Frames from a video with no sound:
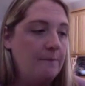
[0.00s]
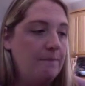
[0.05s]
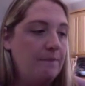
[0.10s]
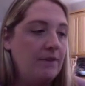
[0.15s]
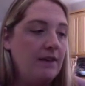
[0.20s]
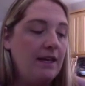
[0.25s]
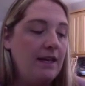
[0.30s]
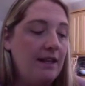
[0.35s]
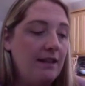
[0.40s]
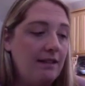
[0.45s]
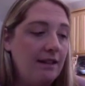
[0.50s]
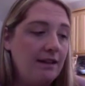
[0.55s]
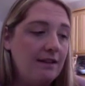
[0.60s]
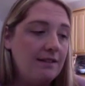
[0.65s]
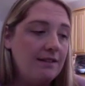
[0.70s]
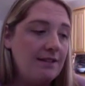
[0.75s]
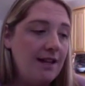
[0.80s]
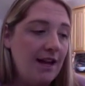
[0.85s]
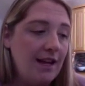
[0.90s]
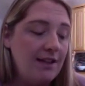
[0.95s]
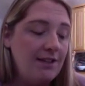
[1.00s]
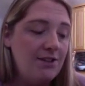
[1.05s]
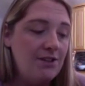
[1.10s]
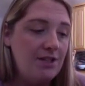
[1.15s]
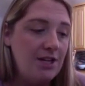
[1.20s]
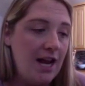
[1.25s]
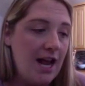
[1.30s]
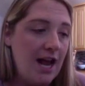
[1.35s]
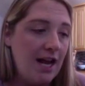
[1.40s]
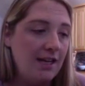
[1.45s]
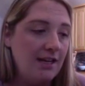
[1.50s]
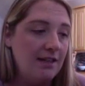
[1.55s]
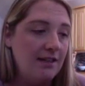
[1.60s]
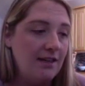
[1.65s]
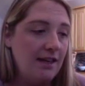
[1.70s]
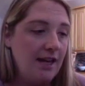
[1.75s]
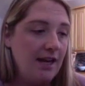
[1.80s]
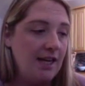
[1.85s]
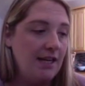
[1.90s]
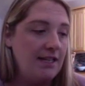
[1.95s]
He looks nice, Jack,
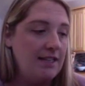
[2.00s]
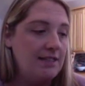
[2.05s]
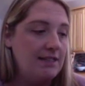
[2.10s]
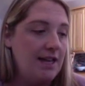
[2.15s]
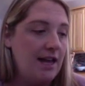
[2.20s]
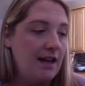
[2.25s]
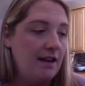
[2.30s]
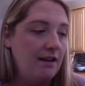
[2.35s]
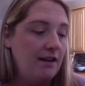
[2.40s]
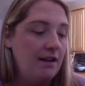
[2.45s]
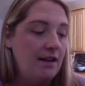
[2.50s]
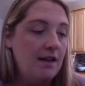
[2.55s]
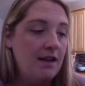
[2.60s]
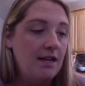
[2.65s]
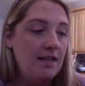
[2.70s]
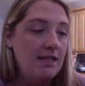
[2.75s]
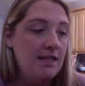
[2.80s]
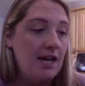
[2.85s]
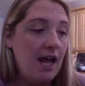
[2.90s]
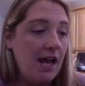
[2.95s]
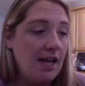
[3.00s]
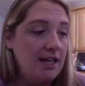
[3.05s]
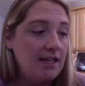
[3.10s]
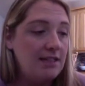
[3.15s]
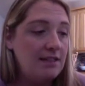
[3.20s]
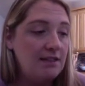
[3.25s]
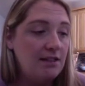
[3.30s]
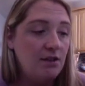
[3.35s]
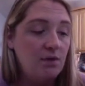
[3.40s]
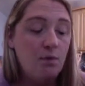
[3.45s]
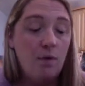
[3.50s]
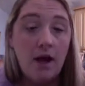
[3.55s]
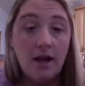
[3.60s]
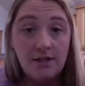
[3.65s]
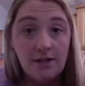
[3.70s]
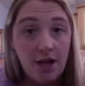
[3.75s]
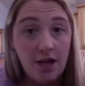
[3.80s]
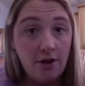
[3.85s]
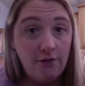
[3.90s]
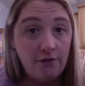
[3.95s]
Annie said. Nice?
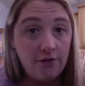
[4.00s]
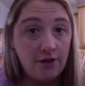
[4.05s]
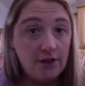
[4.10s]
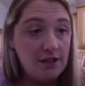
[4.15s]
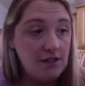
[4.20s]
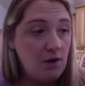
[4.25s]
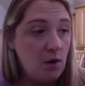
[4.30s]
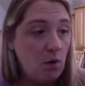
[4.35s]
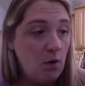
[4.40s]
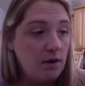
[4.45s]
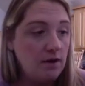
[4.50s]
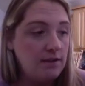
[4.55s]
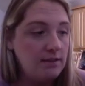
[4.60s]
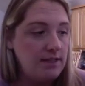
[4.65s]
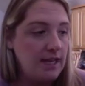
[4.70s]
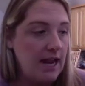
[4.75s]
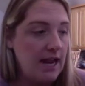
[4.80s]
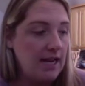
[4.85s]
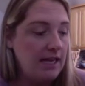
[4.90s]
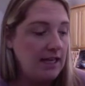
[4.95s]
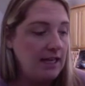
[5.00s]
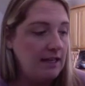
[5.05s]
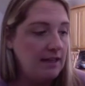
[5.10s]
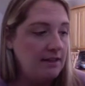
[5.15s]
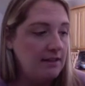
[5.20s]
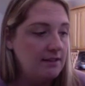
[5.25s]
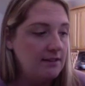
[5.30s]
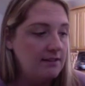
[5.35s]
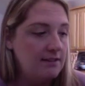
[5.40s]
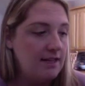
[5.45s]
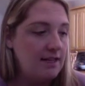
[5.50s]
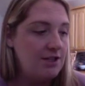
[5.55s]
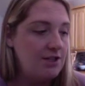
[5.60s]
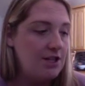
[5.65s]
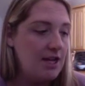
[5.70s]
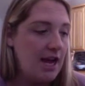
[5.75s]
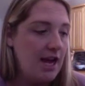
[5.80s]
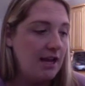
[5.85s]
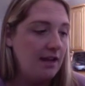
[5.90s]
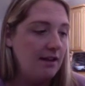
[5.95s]
Watch out for his horns, Annie, said
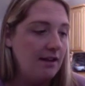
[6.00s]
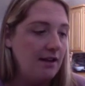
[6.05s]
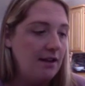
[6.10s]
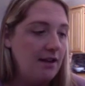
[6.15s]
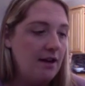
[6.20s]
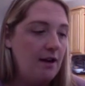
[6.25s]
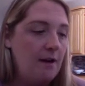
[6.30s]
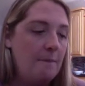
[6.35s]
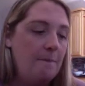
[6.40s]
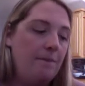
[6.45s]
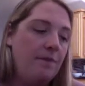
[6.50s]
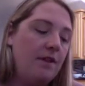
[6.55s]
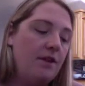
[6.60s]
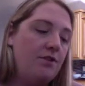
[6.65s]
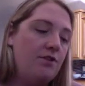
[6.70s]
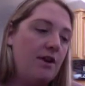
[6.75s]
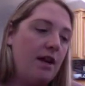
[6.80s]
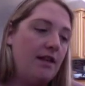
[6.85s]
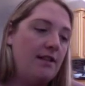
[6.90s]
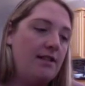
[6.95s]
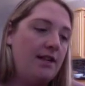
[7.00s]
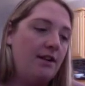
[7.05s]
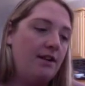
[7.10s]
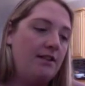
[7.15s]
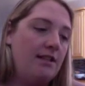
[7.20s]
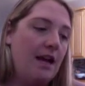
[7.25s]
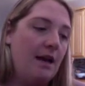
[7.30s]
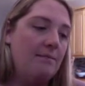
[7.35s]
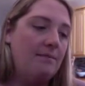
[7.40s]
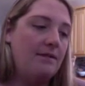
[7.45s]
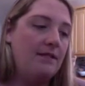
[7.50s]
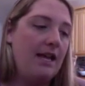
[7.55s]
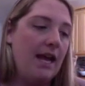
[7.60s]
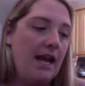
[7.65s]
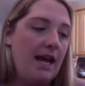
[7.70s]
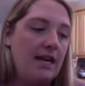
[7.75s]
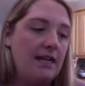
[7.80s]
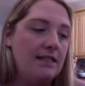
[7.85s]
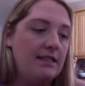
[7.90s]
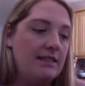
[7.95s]
Jack. The triceratops
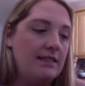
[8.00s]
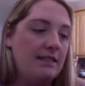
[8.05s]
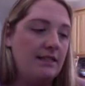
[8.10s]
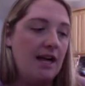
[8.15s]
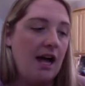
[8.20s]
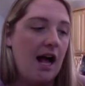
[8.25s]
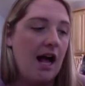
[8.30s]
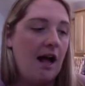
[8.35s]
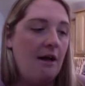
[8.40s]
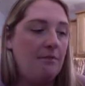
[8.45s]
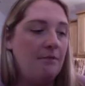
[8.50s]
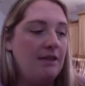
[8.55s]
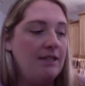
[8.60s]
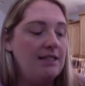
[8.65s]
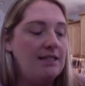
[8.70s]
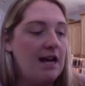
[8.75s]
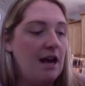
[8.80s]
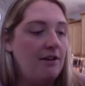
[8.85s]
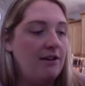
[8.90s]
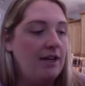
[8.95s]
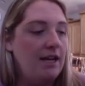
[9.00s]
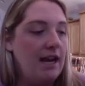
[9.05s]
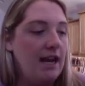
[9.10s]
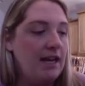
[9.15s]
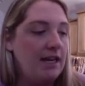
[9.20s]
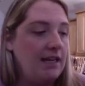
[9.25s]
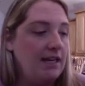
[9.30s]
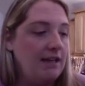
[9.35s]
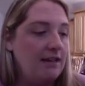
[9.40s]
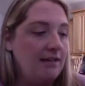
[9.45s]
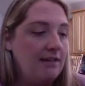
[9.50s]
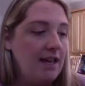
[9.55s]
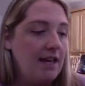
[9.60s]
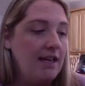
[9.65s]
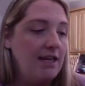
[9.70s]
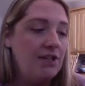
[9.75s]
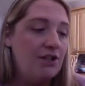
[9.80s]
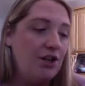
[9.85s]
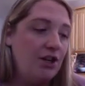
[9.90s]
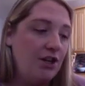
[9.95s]
gazed calmly down at Annie. Then
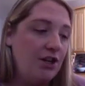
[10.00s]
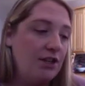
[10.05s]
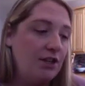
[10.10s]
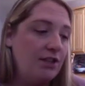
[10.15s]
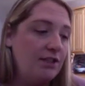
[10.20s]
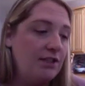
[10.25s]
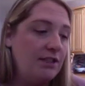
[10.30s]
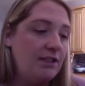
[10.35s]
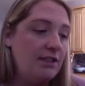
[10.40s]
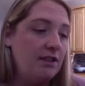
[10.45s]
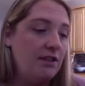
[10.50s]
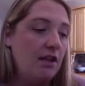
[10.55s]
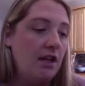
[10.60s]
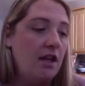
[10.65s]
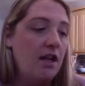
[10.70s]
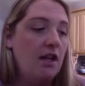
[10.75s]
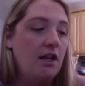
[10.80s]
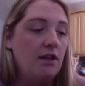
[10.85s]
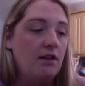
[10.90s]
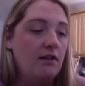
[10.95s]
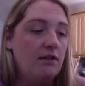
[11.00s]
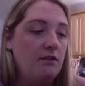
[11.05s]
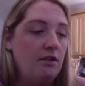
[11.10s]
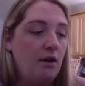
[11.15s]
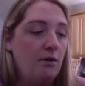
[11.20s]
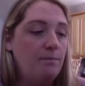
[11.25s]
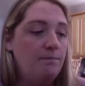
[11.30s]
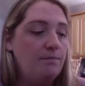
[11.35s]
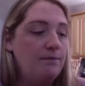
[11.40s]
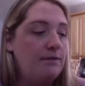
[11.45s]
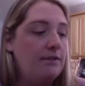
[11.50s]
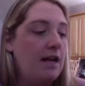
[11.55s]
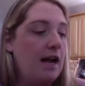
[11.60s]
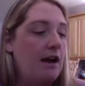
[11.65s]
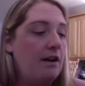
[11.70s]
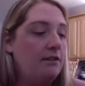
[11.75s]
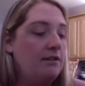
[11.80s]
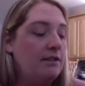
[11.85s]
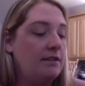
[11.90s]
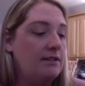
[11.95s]
he turned and loped
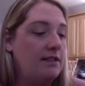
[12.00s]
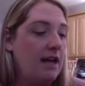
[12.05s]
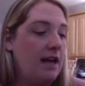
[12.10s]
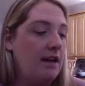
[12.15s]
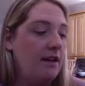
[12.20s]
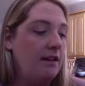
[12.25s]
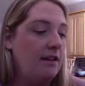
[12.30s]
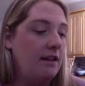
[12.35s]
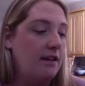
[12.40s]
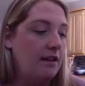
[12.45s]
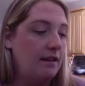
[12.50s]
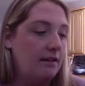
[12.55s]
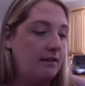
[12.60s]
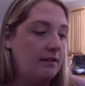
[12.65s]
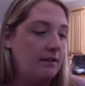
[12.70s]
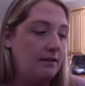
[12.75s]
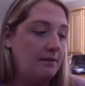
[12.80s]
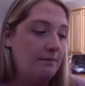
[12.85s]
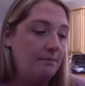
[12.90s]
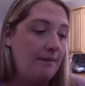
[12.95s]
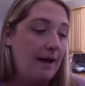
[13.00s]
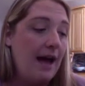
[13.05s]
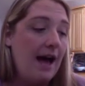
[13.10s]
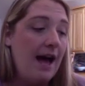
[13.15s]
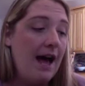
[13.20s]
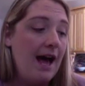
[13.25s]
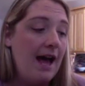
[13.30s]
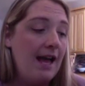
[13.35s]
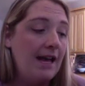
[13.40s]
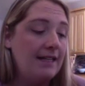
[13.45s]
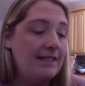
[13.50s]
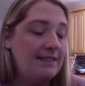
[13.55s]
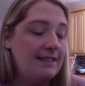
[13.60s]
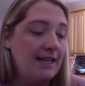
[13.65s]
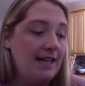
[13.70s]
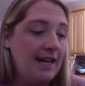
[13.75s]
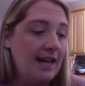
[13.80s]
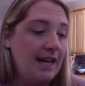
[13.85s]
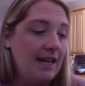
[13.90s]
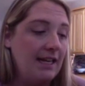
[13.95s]
down the side of the hill. Bye, said
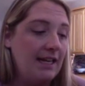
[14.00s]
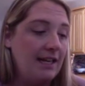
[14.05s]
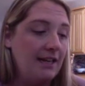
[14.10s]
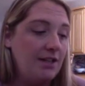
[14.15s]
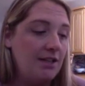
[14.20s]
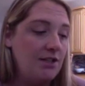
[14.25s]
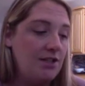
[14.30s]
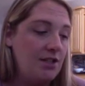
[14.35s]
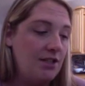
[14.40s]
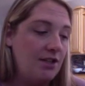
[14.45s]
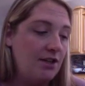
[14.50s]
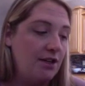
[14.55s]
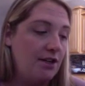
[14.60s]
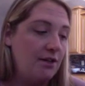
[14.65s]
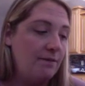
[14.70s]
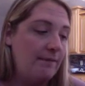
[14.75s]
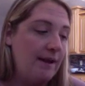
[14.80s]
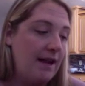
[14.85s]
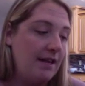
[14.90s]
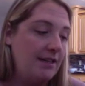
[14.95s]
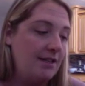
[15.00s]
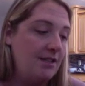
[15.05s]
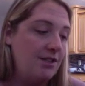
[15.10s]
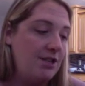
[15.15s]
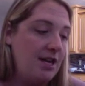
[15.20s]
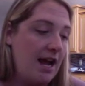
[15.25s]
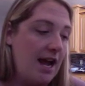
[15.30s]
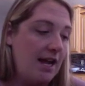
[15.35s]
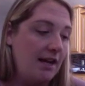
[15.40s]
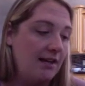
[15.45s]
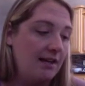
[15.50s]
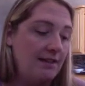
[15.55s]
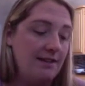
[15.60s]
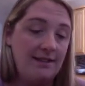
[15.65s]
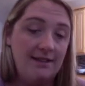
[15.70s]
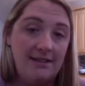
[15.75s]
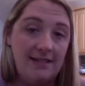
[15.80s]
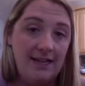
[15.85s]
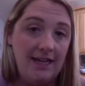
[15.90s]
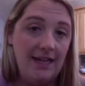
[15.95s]
Annie. She turned back to Jack.
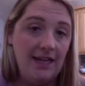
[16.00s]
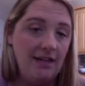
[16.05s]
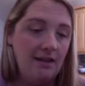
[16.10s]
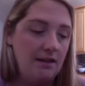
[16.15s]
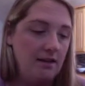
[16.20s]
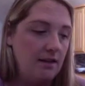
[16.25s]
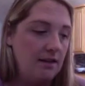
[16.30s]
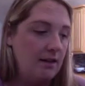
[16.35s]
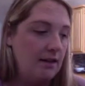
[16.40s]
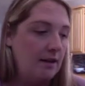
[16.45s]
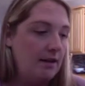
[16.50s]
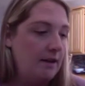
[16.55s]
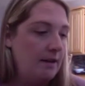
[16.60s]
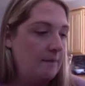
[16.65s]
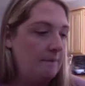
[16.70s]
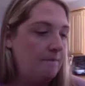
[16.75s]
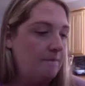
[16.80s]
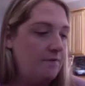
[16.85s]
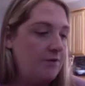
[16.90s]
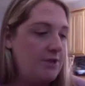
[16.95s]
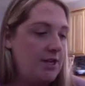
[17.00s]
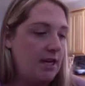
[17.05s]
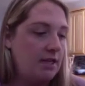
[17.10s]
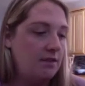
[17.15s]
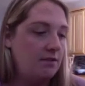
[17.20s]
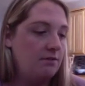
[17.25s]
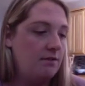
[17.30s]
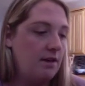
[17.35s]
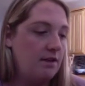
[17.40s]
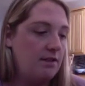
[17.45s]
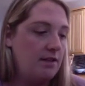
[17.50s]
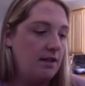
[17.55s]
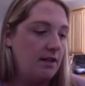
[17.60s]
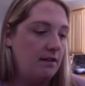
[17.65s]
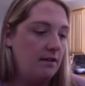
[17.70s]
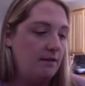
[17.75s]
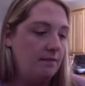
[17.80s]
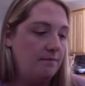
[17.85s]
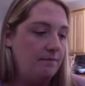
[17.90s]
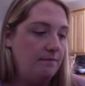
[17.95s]
See? Jack
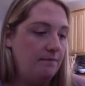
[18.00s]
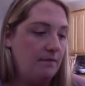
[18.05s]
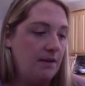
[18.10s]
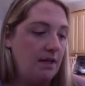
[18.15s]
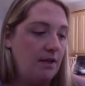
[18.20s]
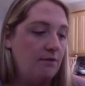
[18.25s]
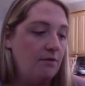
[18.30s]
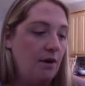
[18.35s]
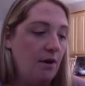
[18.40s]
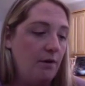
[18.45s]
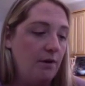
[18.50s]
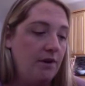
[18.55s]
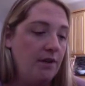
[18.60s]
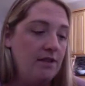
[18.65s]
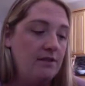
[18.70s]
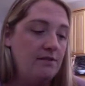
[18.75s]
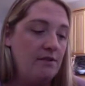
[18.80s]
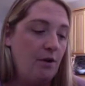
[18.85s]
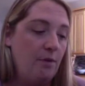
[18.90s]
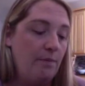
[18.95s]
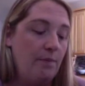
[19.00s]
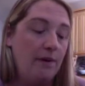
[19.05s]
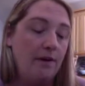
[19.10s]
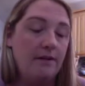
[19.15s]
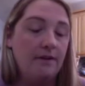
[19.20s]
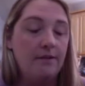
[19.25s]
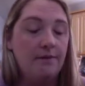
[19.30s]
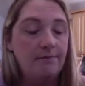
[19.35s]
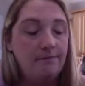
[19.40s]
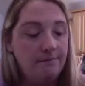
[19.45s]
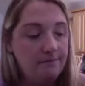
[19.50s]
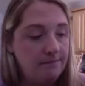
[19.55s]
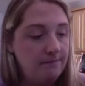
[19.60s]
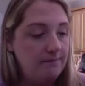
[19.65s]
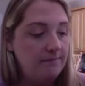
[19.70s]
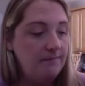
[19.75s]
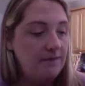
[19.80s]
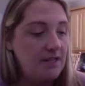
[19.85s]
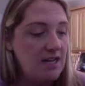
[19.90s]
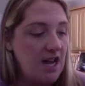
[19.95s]
grunted. He wrote in his notebook.
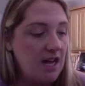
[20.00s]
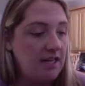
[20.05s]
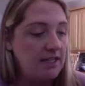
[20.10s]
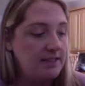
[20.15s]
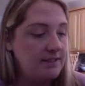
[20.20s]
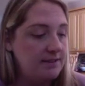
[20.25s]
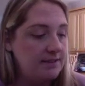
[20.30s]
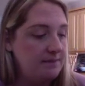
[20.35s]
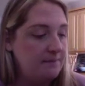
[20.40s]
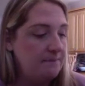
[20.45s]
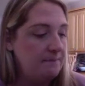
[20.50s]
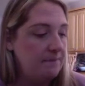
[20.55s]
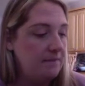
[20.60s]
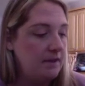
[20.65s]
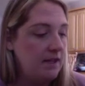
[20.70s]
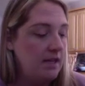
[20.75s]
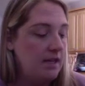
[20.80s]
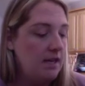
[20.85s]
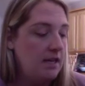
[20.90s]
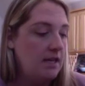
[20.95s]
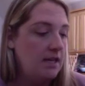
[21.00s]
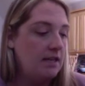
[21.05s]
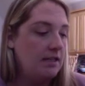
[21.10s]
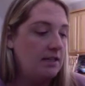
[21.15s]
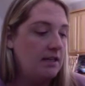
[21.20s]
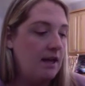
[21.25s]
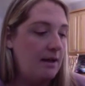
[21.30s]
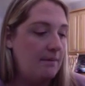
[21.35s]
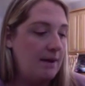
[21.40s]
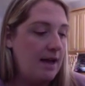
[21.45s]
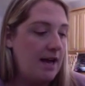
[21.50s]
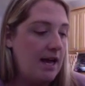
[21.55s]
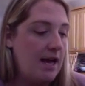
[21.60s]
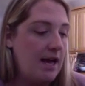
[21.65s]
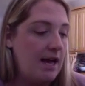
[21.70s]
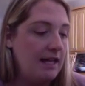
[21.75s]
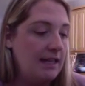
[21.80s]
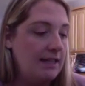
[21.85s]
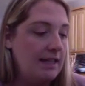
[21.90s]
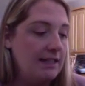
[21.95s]
Nice. Come
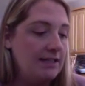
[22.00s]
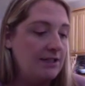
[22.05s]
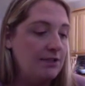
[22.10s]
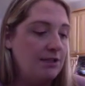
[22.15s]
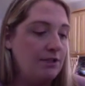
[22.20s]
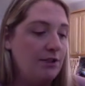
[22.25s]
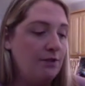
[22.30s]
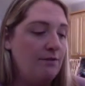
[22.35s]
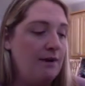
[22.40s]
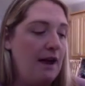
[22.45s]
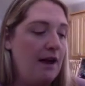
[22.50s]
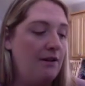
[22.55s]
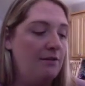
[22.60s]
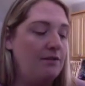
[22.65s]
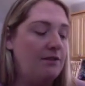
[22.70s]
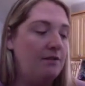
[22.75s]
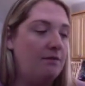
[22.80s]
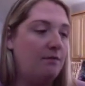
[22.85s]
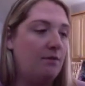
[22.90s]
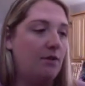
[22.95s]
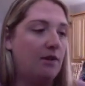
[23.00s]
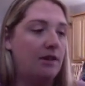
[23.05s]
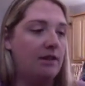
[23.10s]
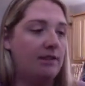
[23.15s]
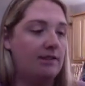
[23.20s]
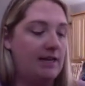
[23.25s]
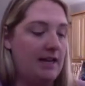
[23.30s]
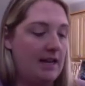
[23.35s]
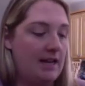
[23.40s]
on, let's look around some more, said